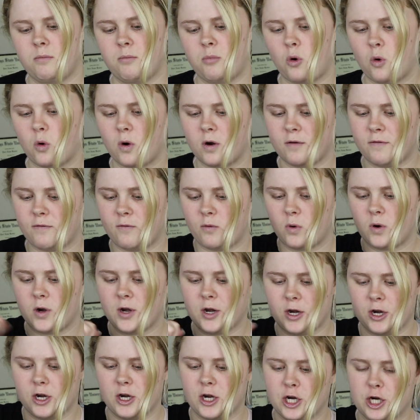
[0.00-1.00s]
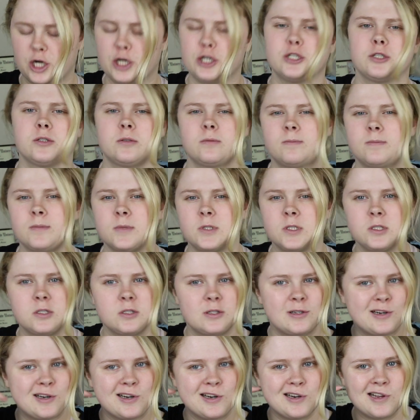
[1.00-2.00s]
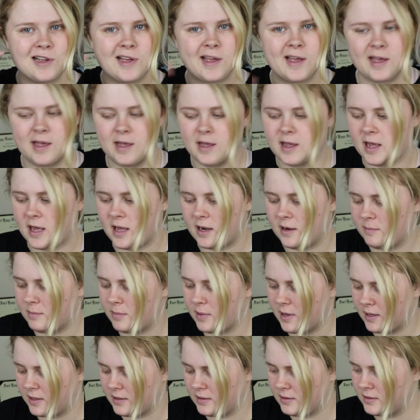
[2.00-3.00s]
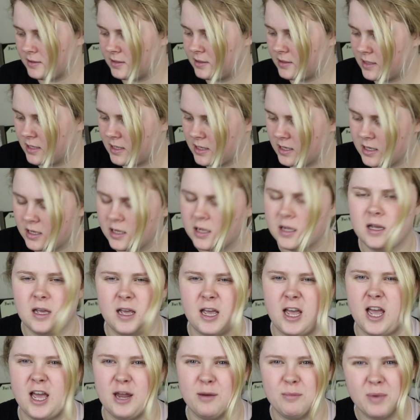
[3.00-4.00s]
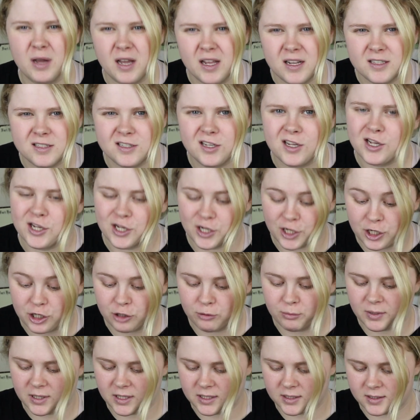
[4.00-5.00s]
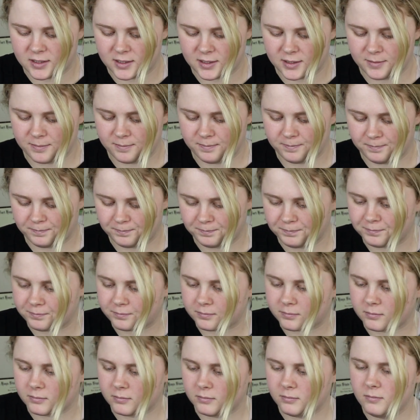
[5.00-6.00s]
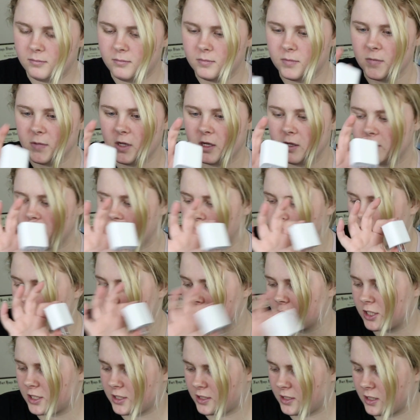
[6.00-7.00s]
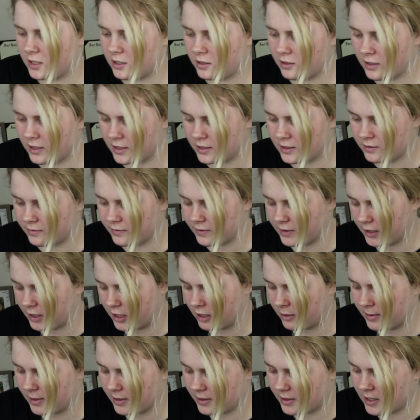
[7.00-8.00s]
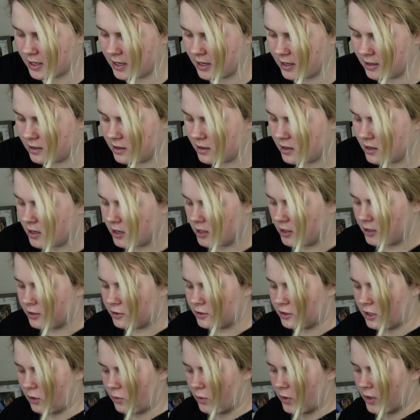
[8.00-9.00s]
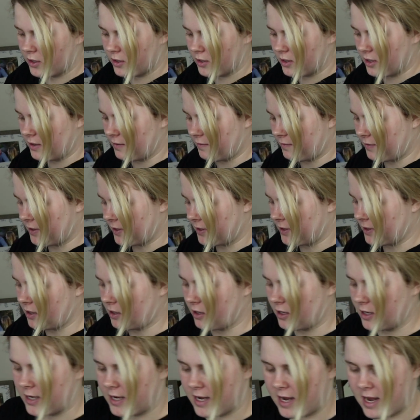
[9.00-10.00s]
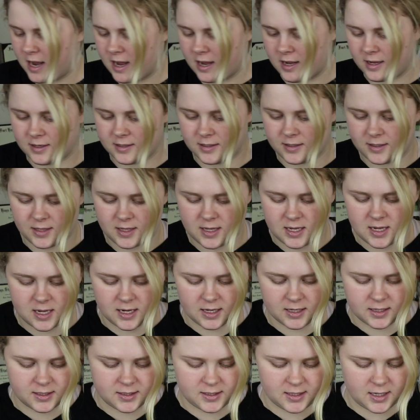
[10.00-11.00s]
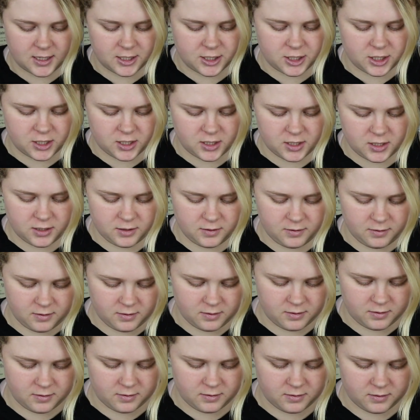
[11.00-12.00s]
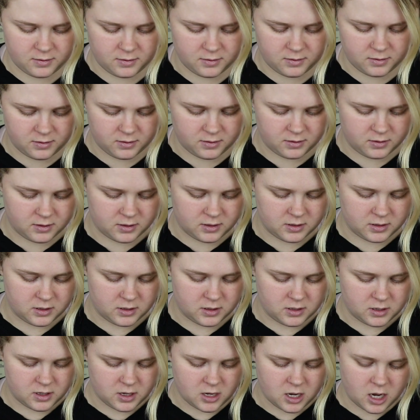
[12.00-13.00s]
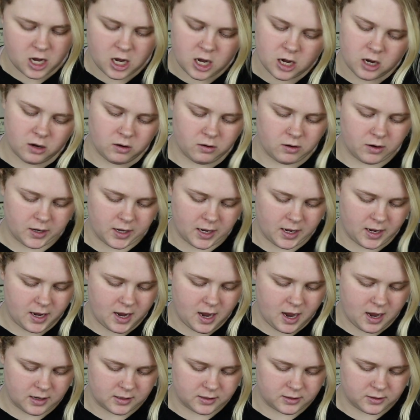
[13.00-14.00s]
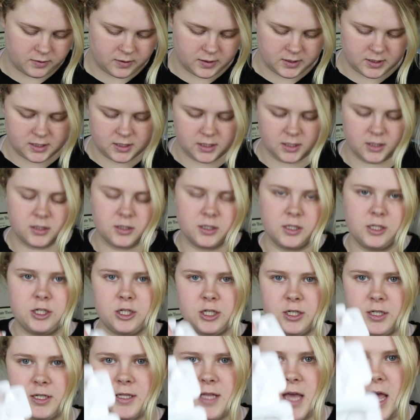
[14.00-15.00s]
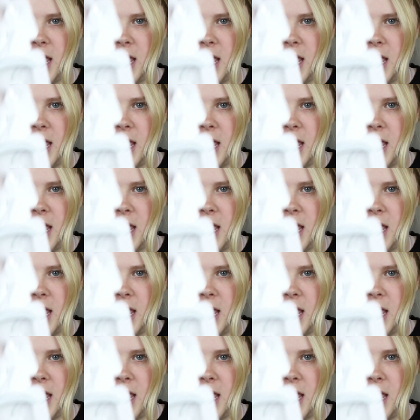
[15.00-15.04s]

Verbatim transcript: port for your headbuds. Headbuds? Earbuds. The charging thing, you guys don't really care about that. So I wonder if this already has the extension. Oh, okay, yeah, so it's literally just